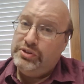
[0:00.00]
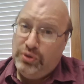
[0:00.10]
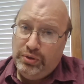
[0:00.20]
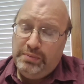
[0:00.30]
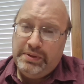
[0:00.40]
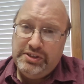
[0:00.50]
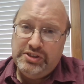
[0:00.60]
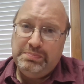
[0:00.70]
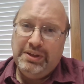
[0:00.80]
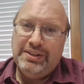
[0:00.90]
his holy
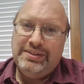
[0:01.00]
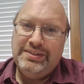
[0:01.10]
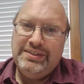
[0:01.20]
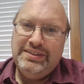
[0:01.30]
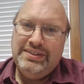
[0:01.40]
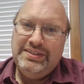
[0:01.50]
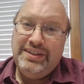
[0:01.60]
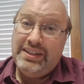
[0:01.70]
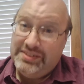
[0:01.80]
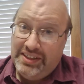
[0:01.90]
precious blood
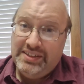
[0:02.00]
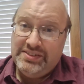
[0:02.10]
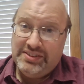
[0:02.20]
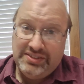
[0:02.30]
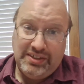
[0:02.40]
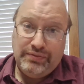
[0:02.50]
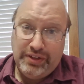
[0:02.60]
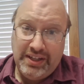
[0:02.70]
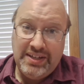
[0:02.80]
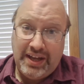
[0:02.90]
and his innocent
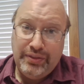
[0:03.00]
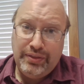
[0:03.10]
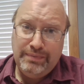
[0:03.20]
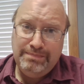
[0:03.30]
suffering and death.